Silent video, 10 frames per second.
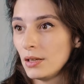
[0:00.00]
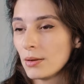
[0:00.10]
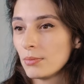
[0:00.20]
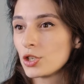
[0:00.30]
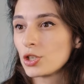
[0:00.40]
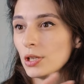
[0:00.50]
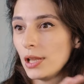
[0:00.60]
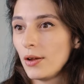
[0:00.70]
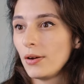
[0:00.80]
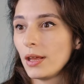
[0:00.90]
machine
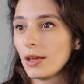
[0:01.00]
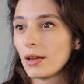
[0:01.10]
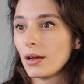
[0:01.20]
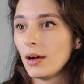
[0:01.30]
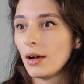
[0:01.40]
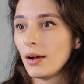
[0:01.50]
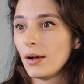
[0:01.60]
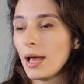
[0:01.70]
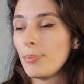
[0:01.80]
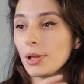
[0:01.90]
learning uh,
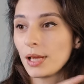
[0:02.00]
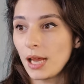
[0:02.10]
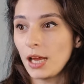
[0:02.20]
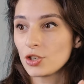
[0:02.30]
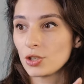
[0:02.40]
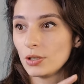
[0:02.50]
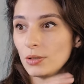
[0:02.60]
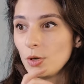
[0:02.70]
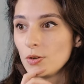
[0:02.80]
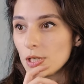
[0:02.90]
application in
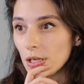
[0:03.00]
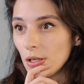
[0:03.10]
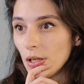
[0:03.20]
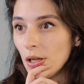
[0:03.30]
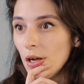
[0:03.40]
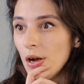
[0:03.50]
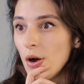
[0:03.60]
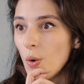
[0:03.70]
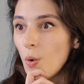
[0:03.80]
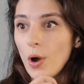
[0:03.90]
Musical?
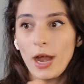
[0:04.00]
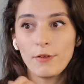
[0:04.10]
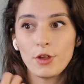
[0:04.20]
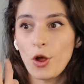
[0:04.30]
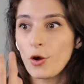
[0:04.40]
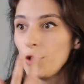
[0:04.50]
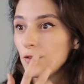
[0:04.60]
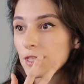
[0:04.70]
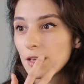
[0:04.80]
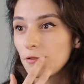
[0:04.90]
Or have you heard of
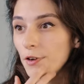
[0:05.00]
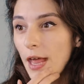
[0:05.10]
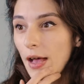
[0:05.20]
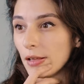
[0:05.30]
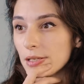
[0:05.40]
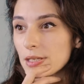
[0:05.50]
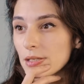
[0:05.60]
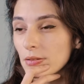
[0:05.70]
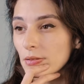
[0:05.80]
something else